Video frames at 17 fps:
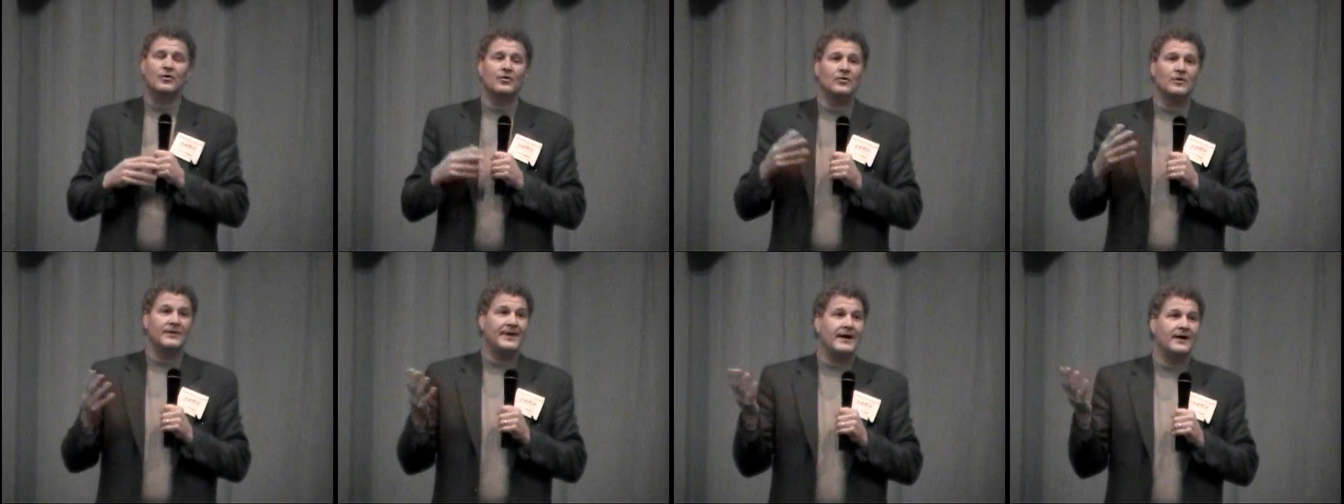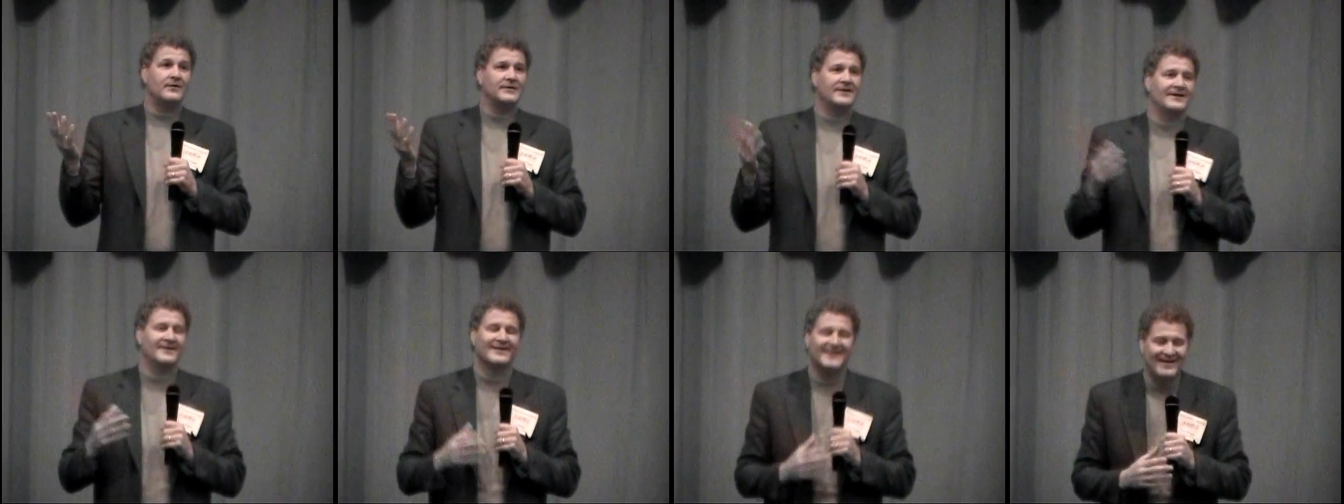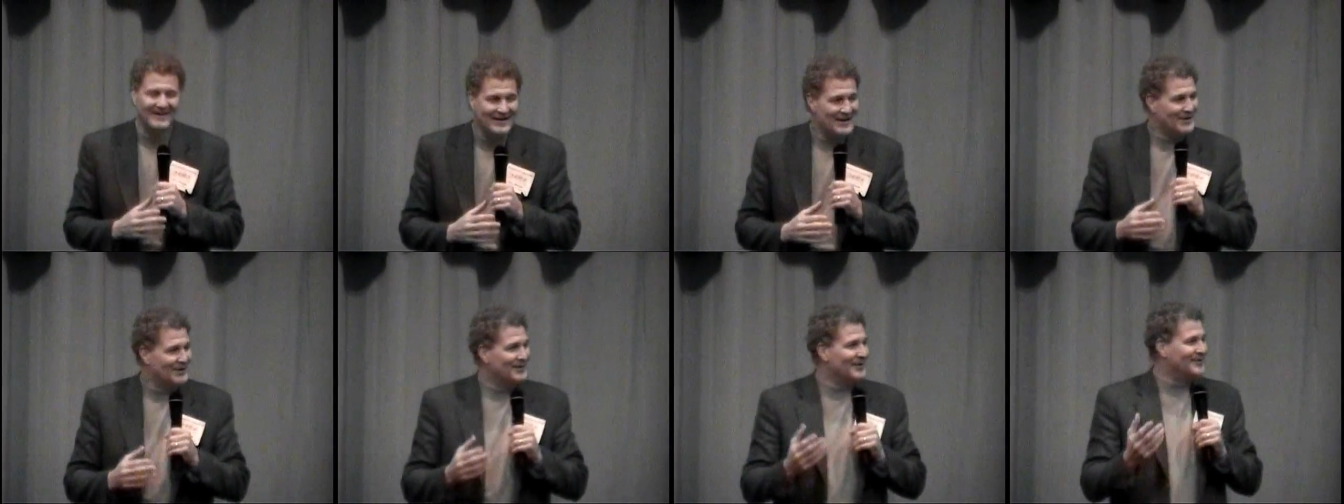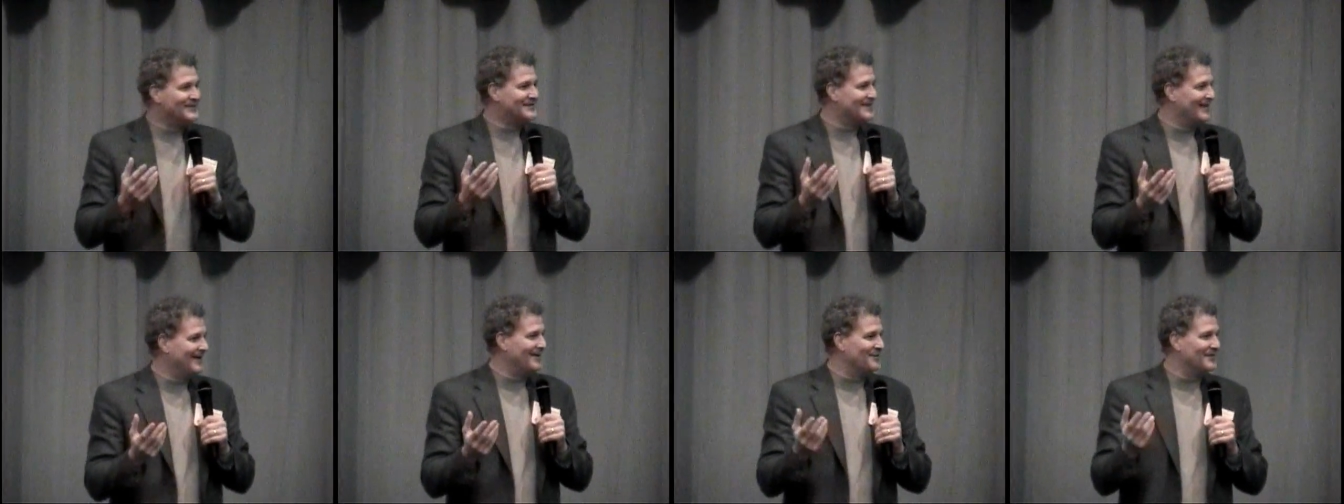Google now, I
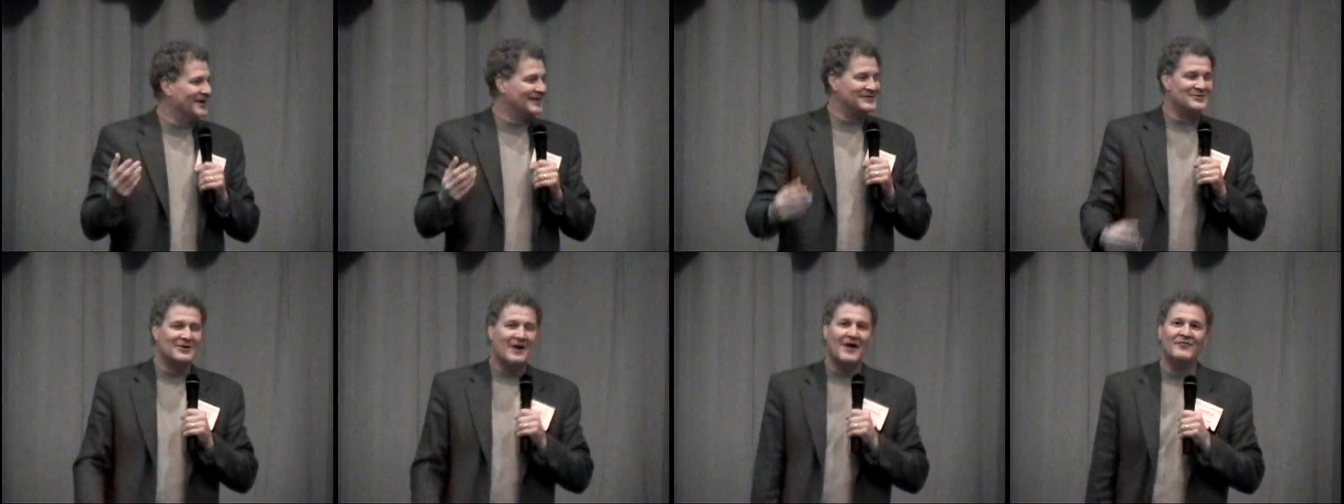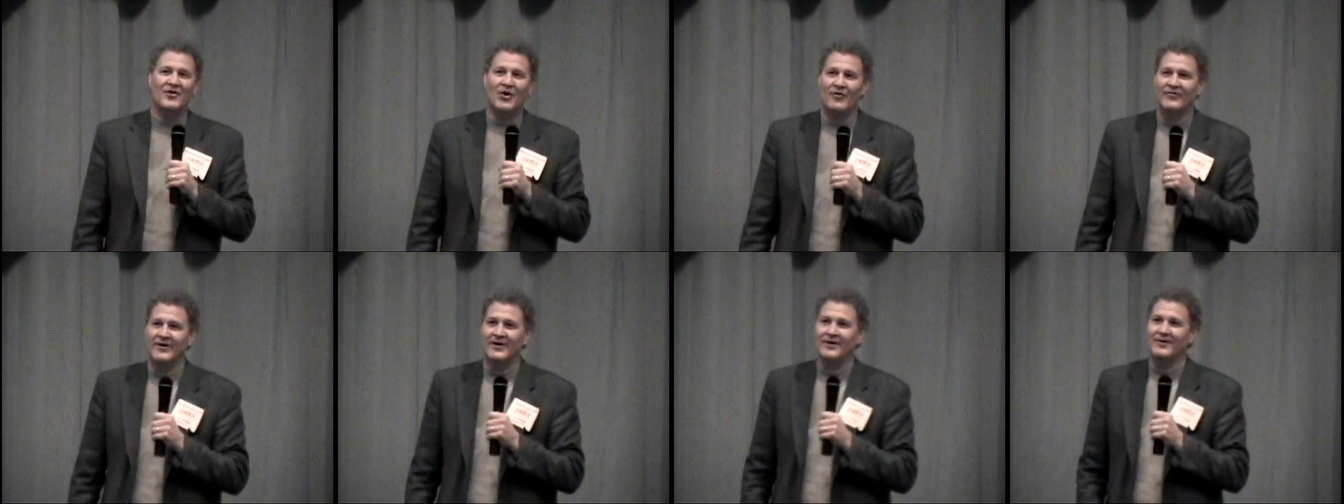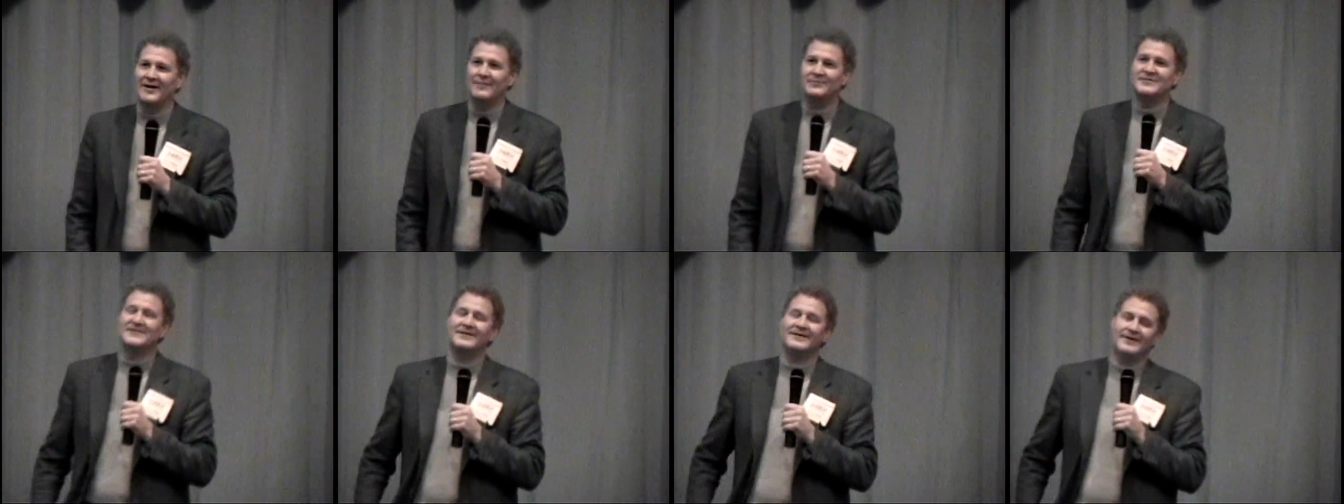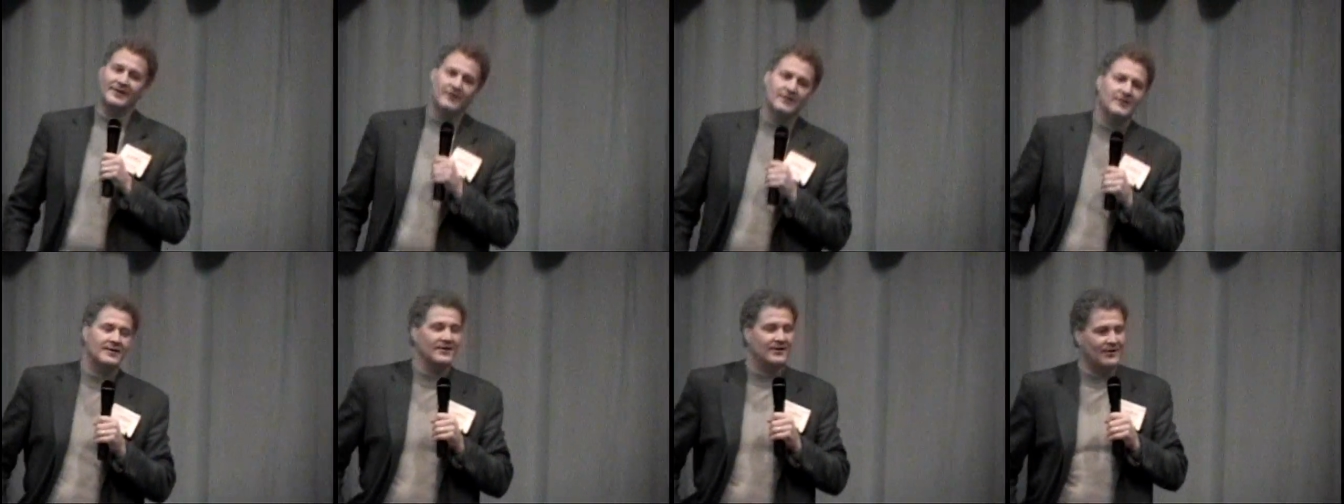was thinking when I was driving over here, and I'm sitting there,